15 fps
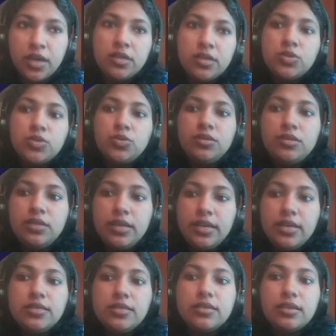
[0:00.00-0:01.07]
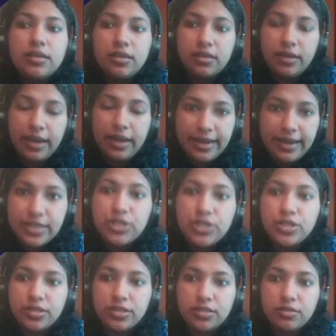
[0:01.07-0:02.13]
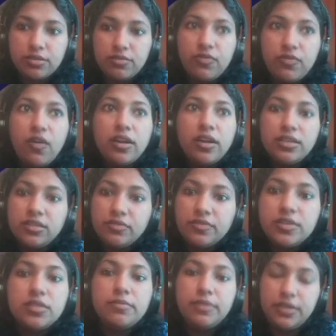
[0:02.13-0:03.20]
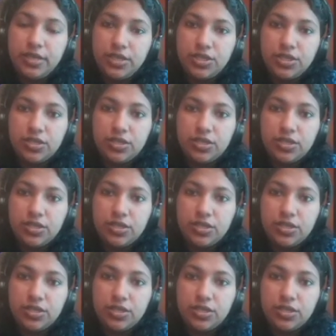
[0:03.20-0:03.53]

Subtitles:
So these radiations fall in the visible region,